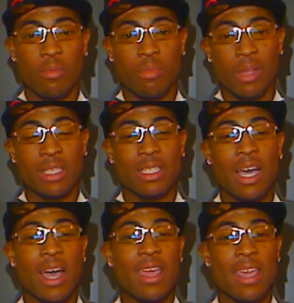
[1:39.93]
place
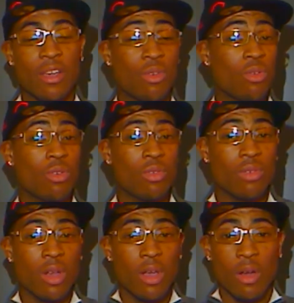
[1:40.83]
high in Google
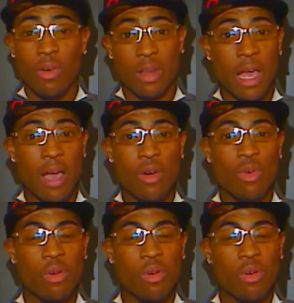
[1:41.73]
or Yahoo